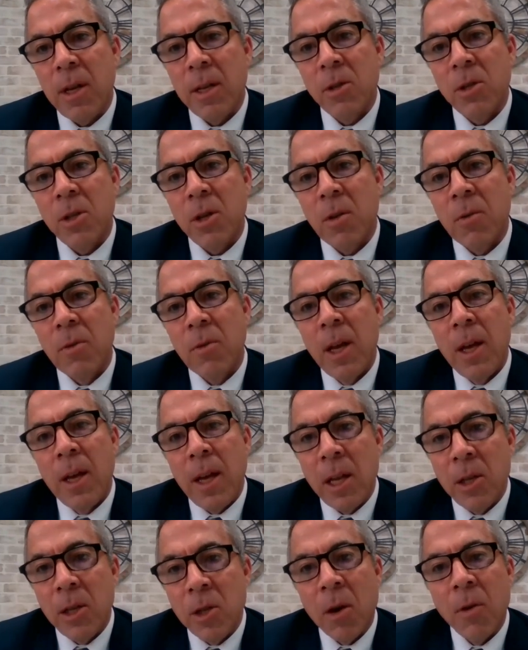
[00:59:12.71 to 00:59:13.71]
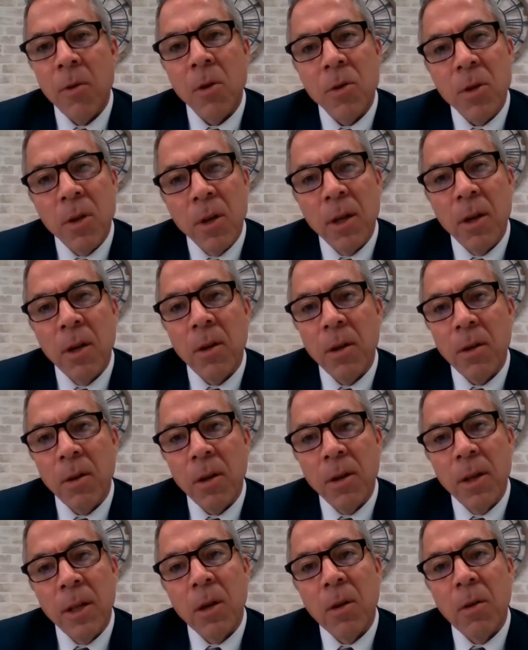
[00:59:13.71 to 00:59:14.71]
And so it's all those
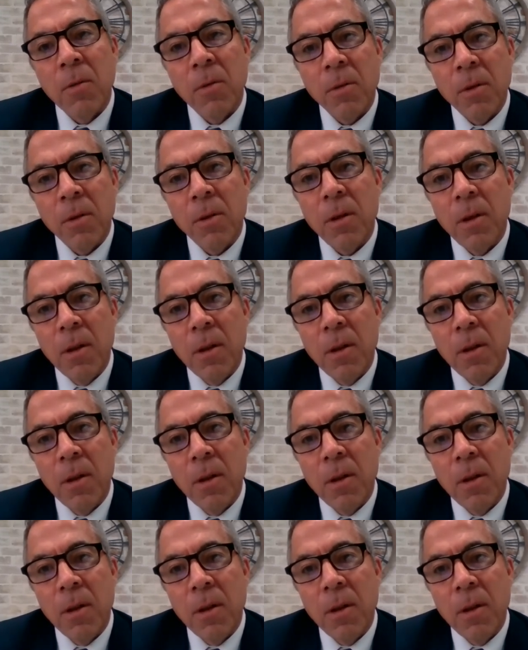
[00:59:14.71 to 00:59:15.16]
little